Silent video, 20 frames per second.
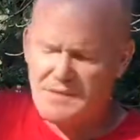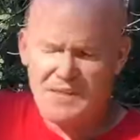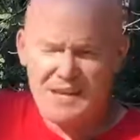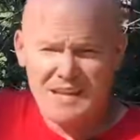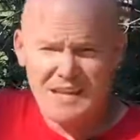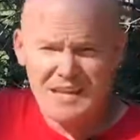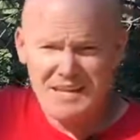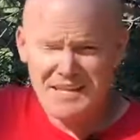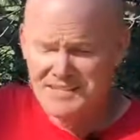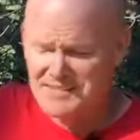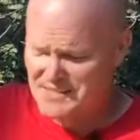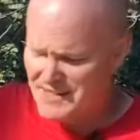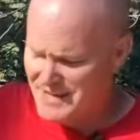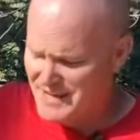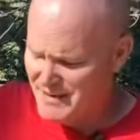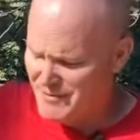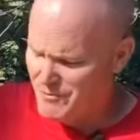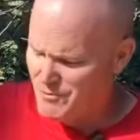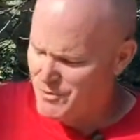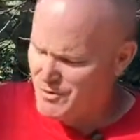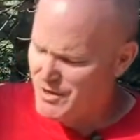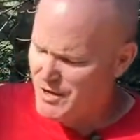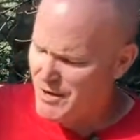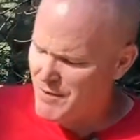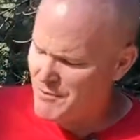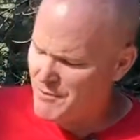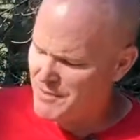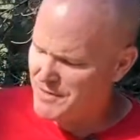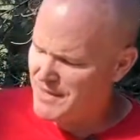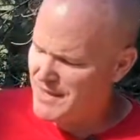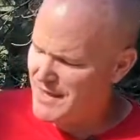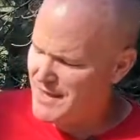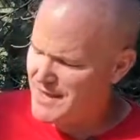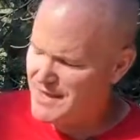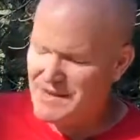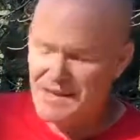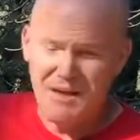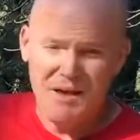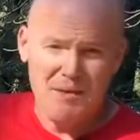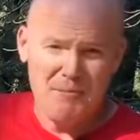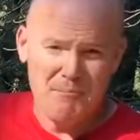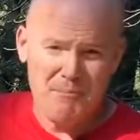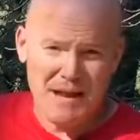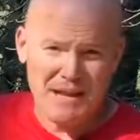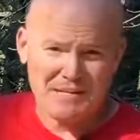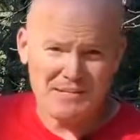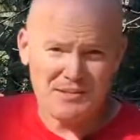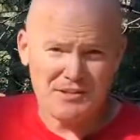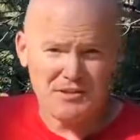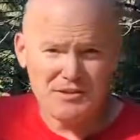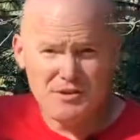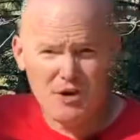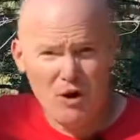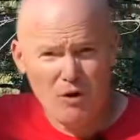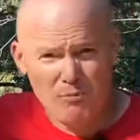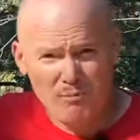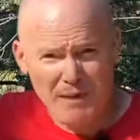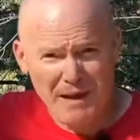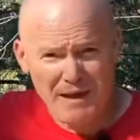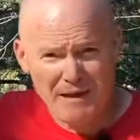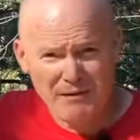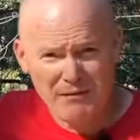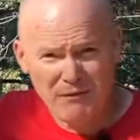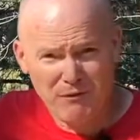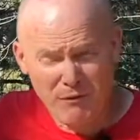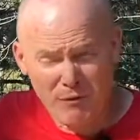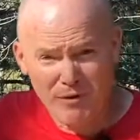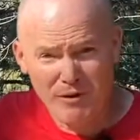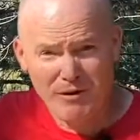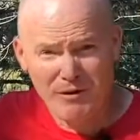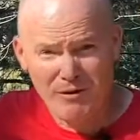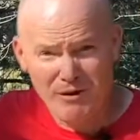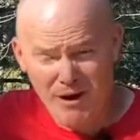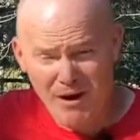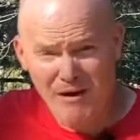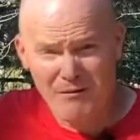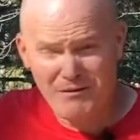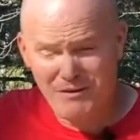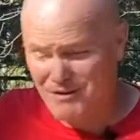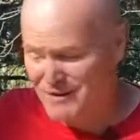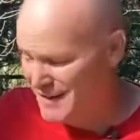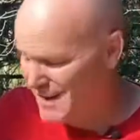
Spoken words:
Each kit will come with a matching tote bag for your oven.